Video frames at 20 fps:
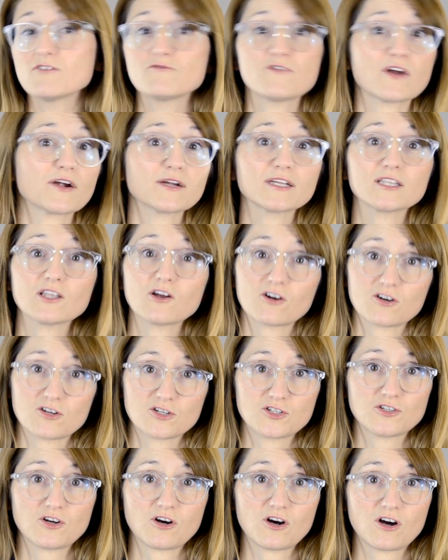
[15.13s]
very
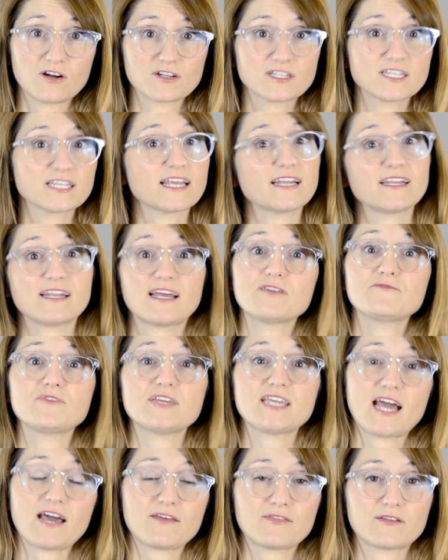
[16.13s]
large dog to get an
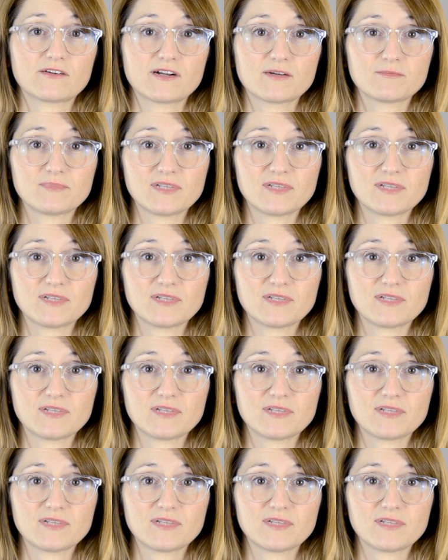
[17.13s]
IV catheter in